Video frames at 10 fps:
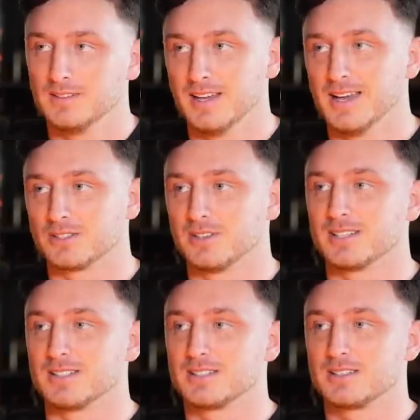Yeah, was so this
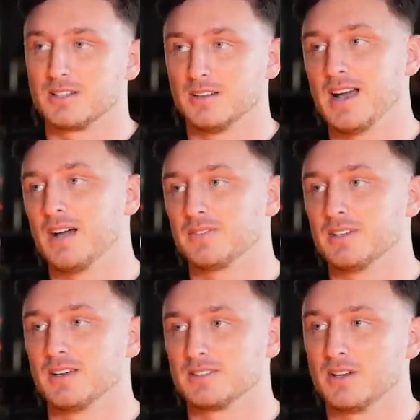before is after.
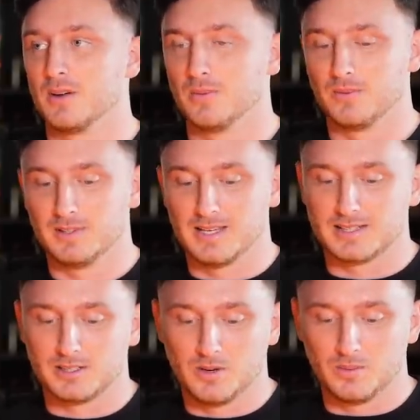After, so okay. yeah,
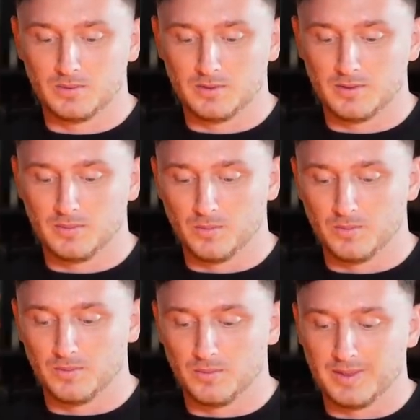so
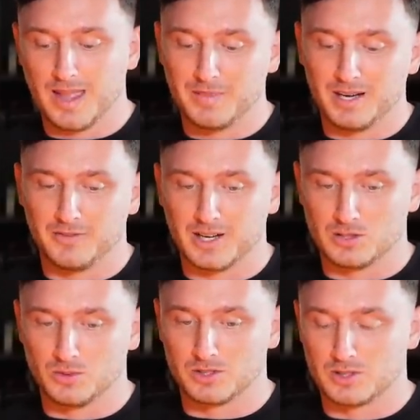they
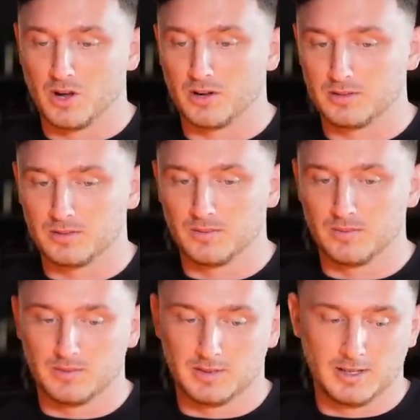manufactured all the stock.
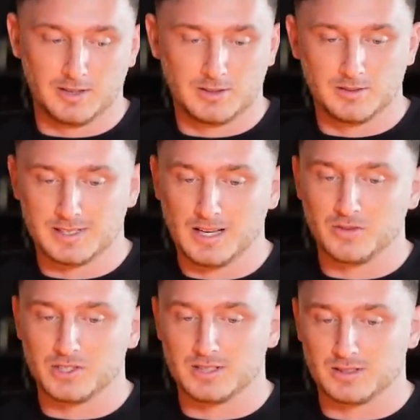The
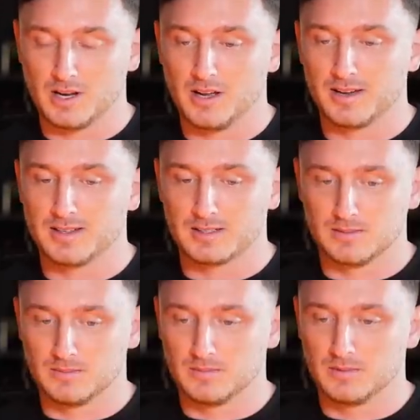Selfridges guys,
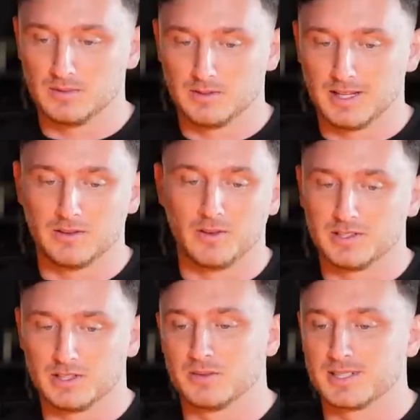they're
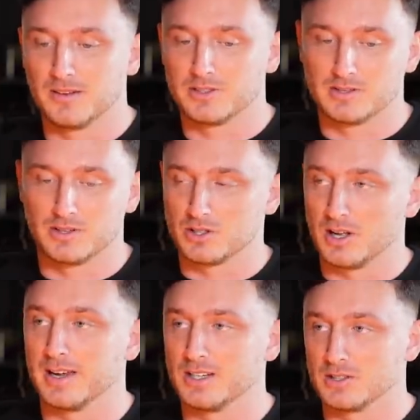nothing to do with Selfridges. They're just
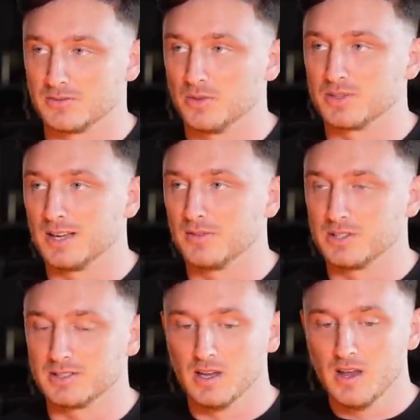our agents for
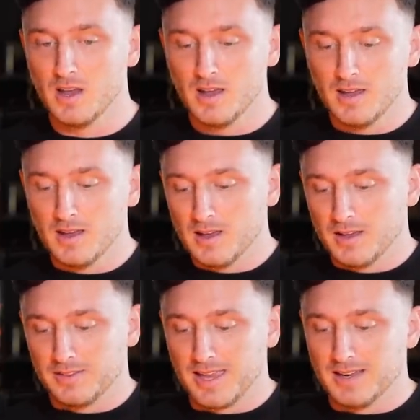Selfridges. Yeah,
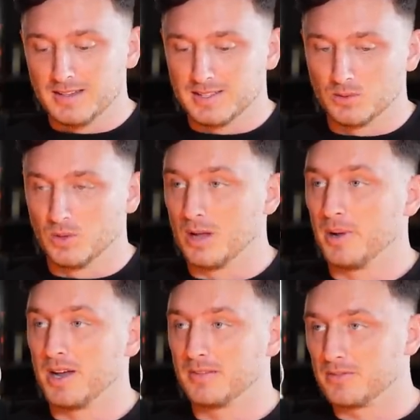they did all our
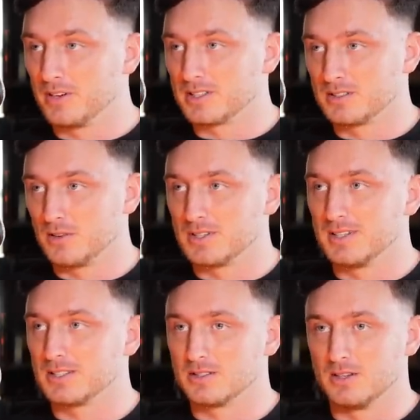buying for us because obviously
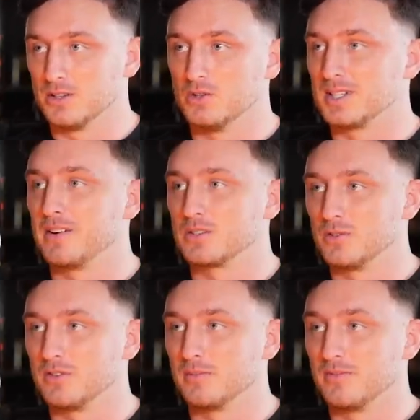this is new
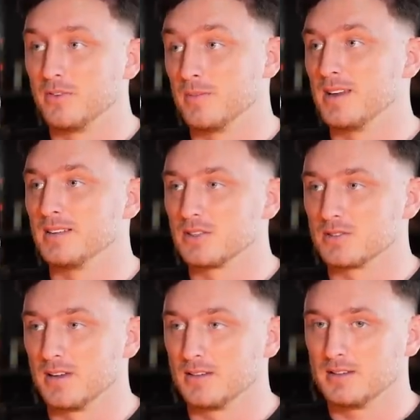territory for, for me. So
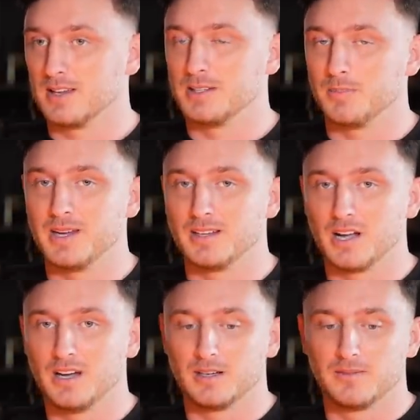it's like, and you're being
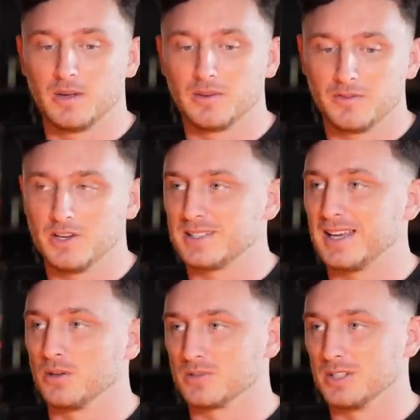guided. They're the first
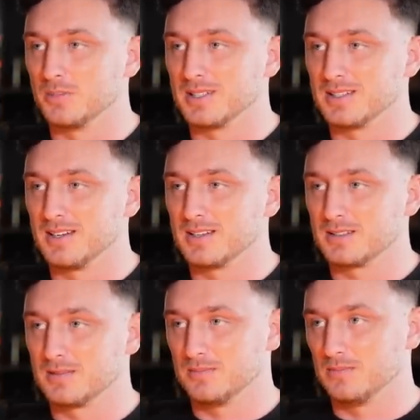adults in the
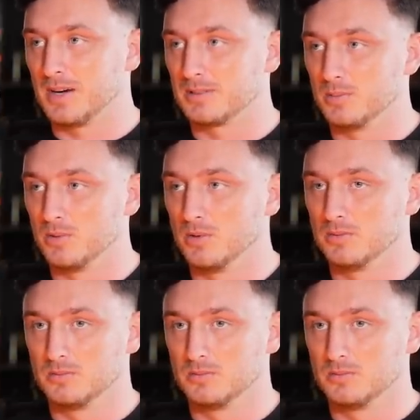business, mm -hmm. reputable.